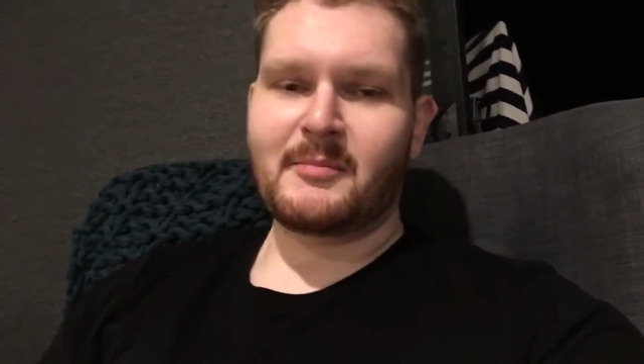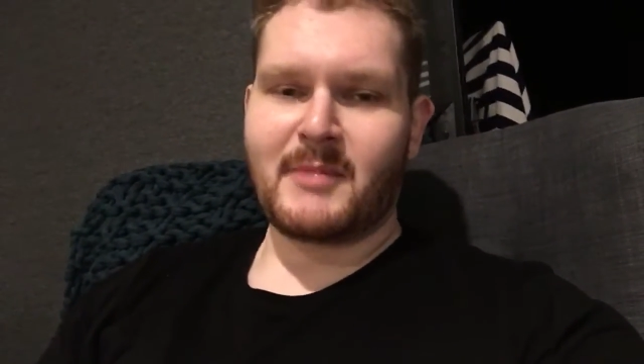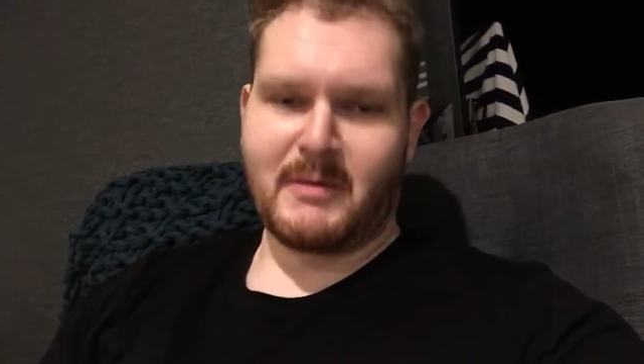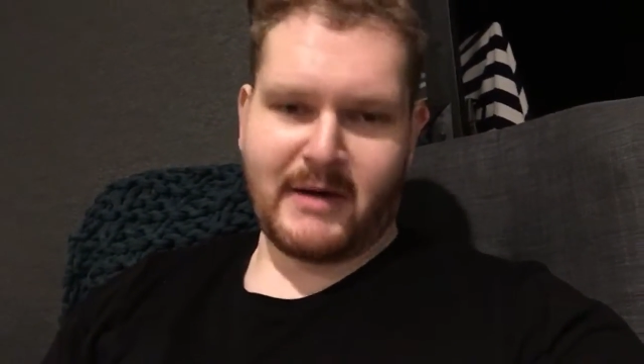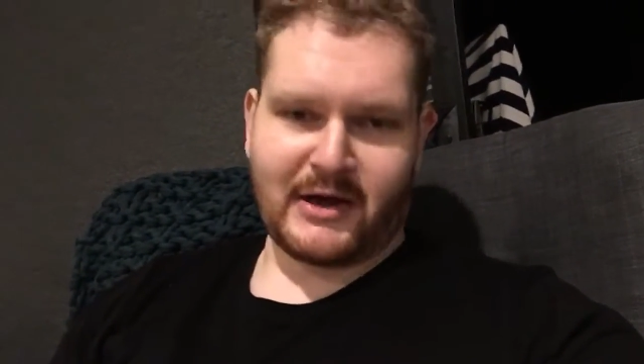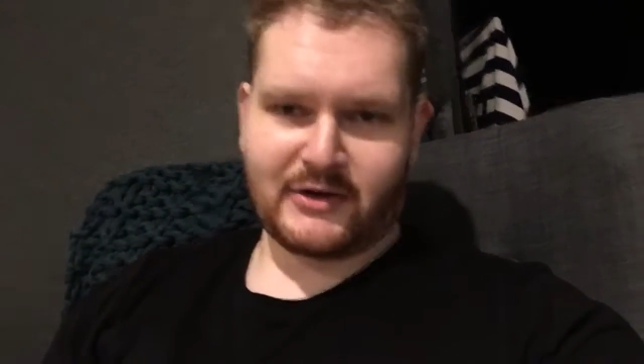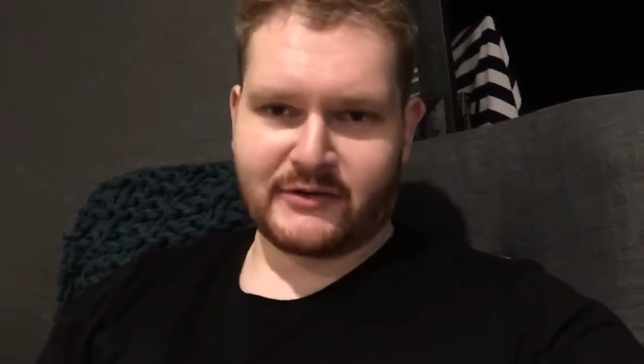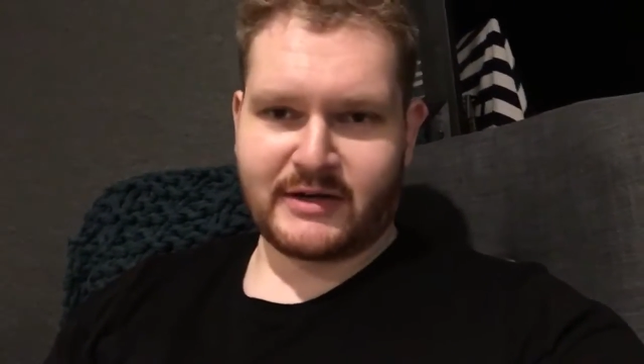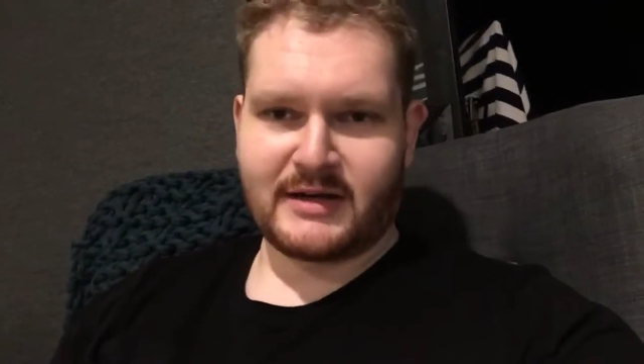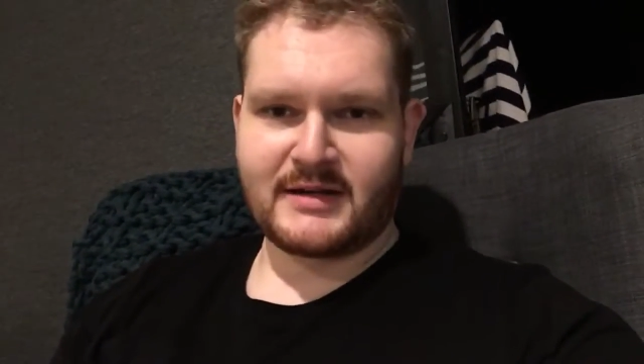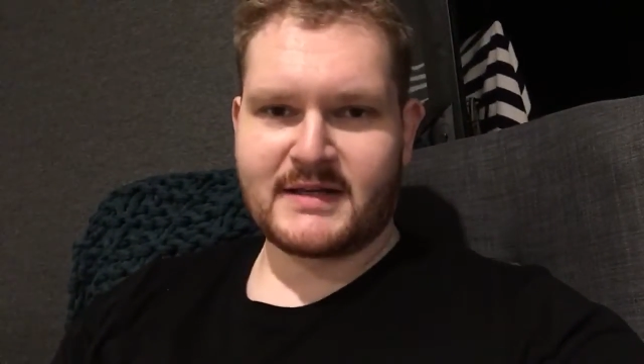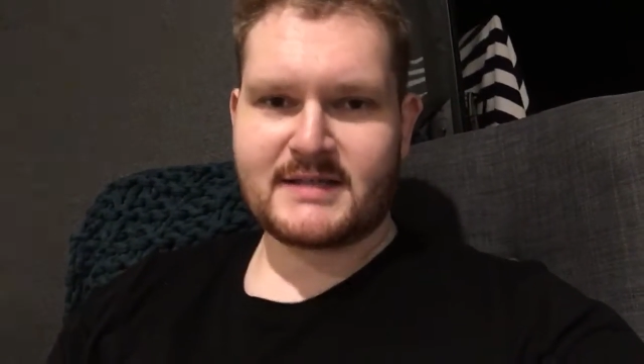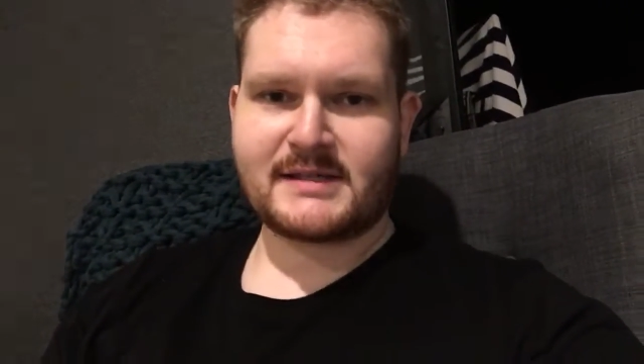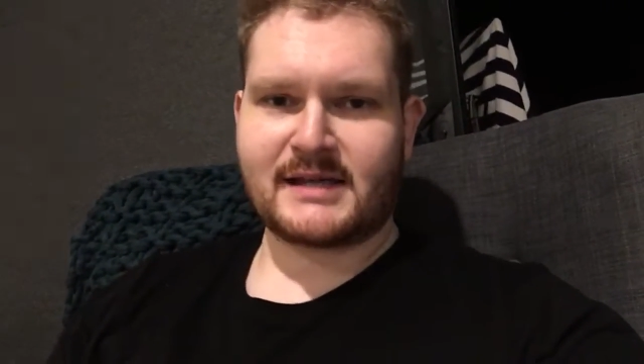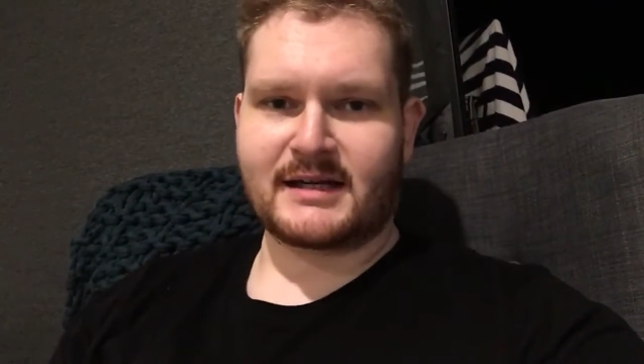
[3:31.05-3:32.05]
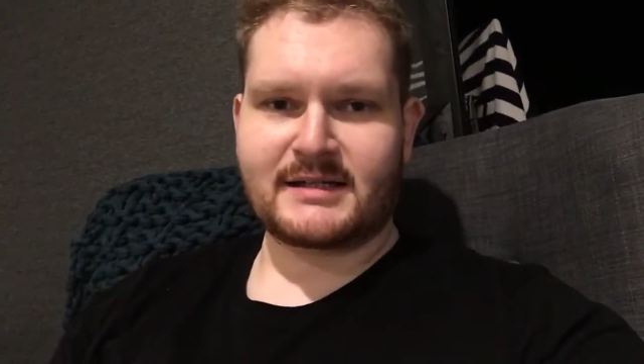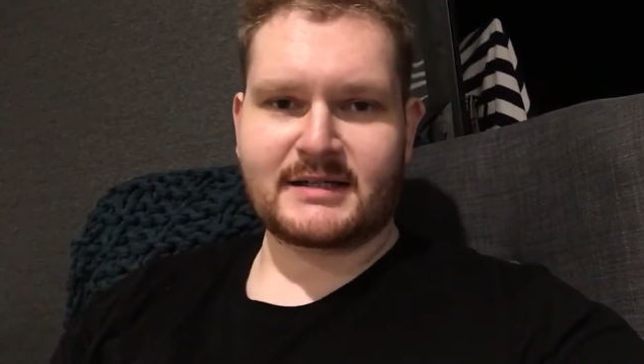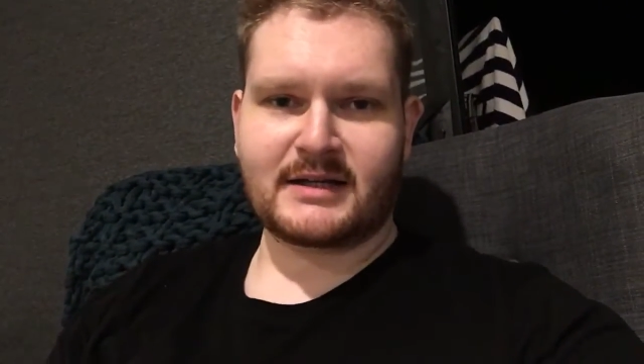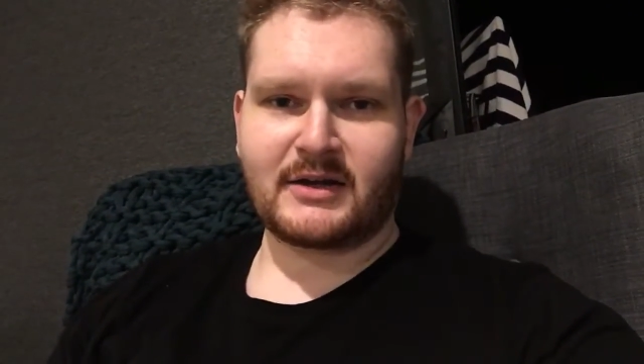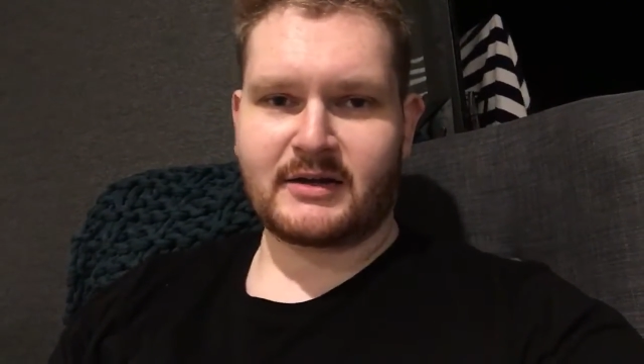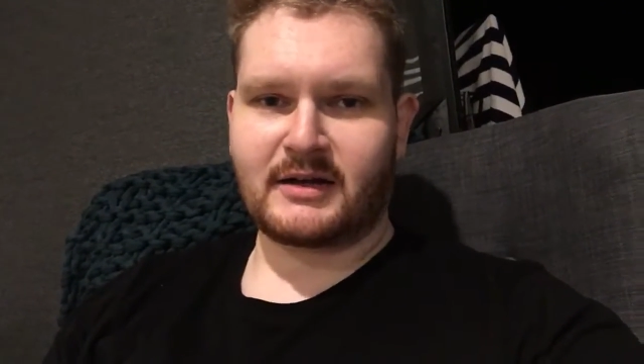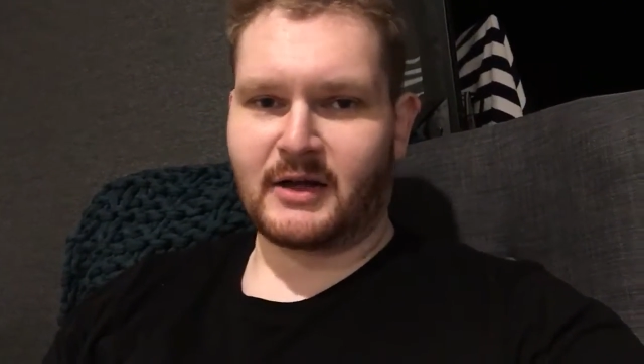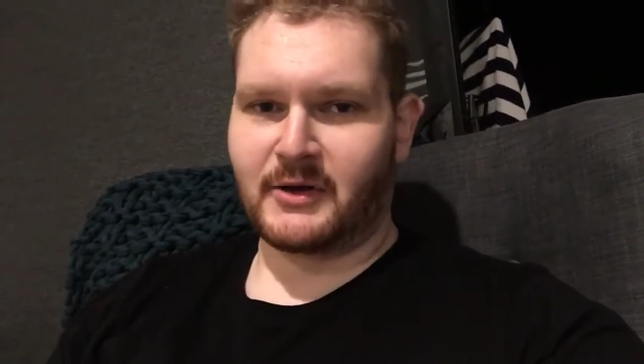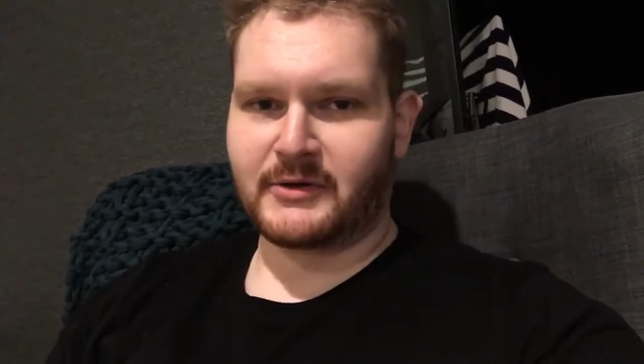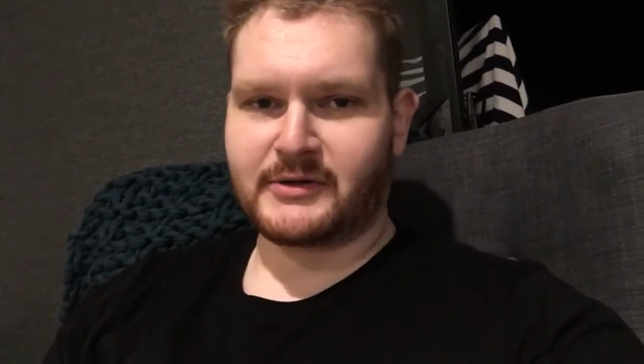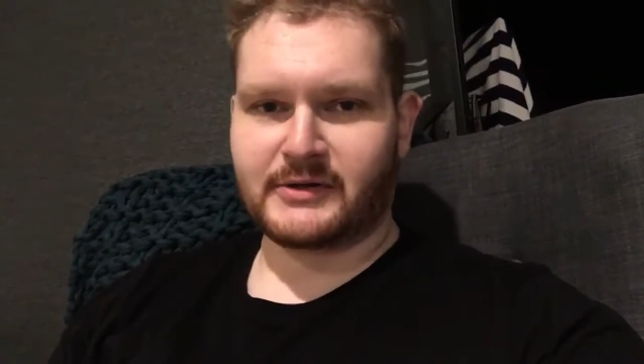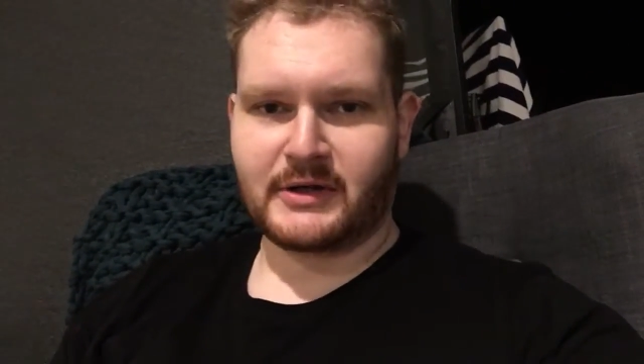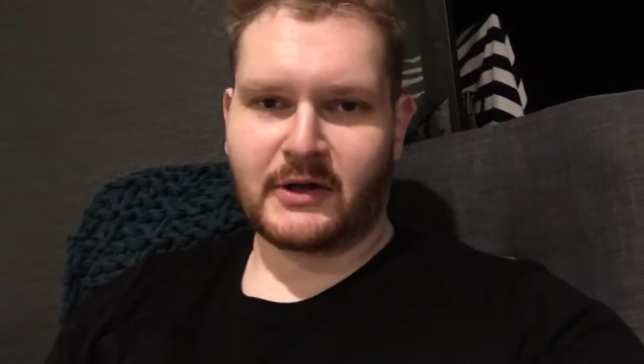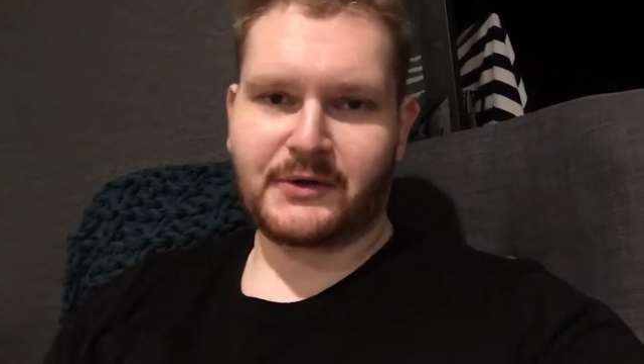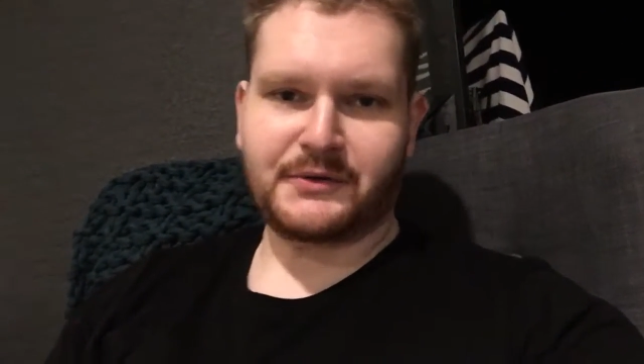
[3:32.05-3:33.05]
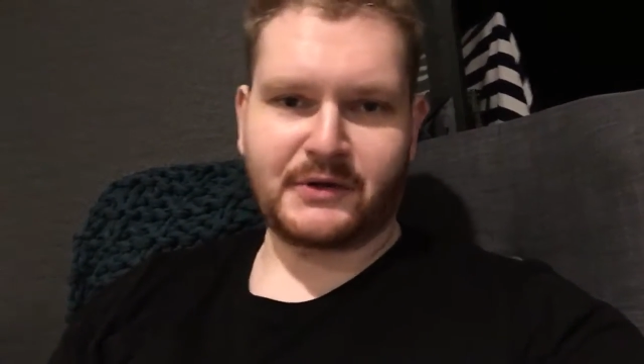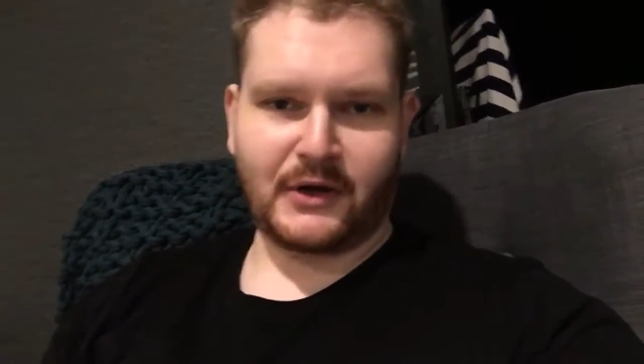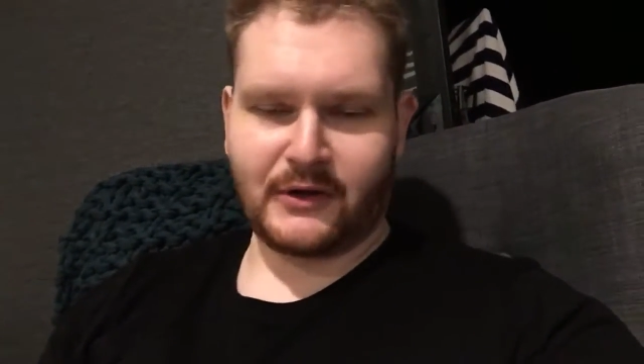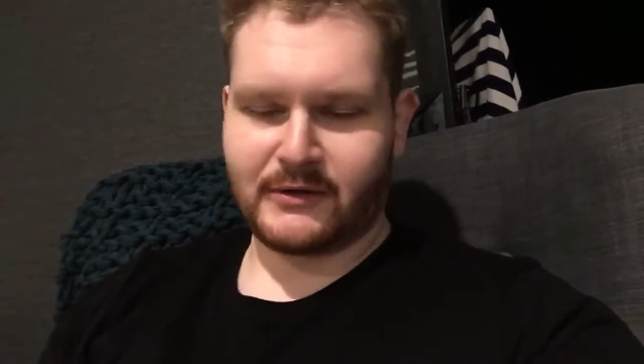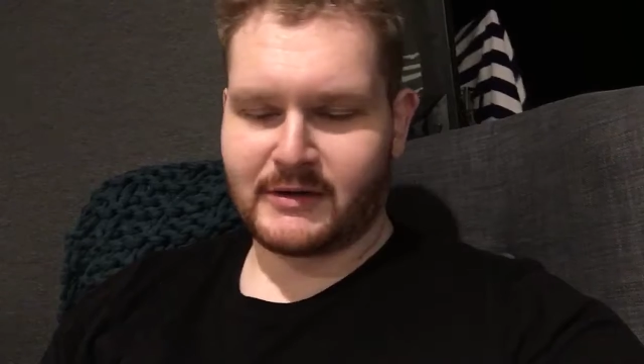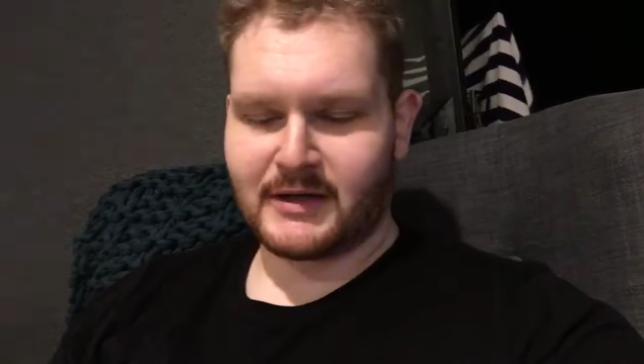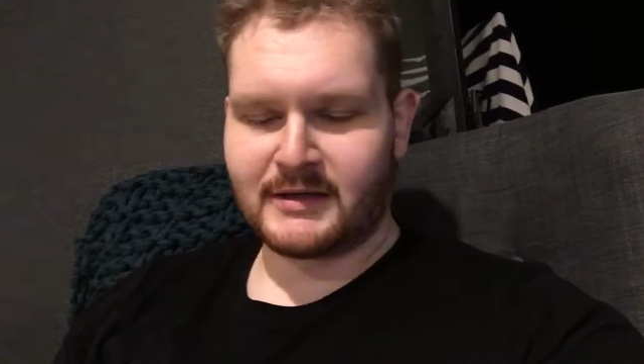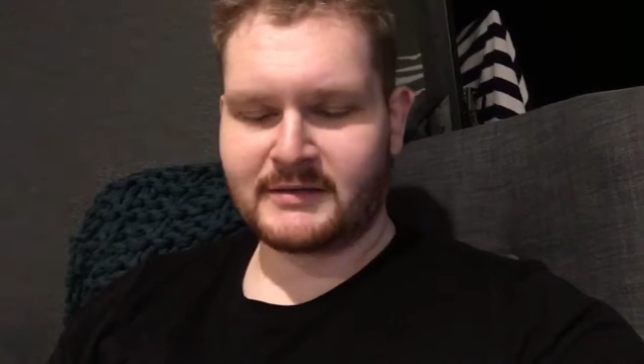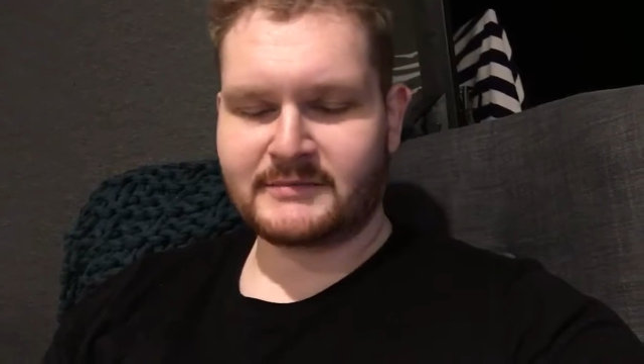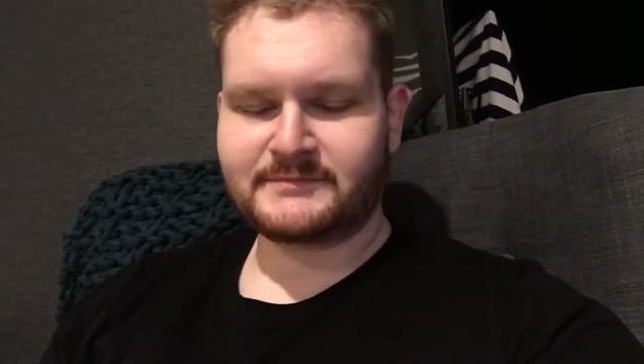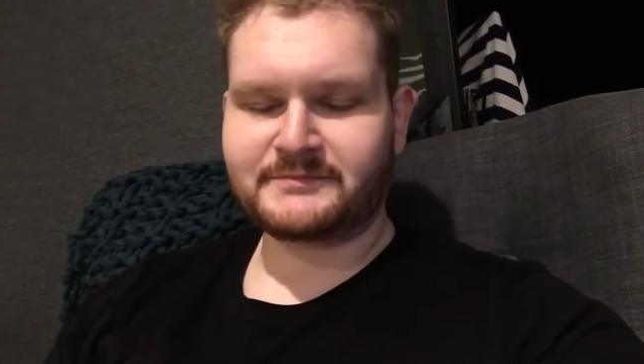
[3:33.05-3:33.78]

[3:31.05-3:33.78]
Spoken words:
my battery started to get lower and lower and lower,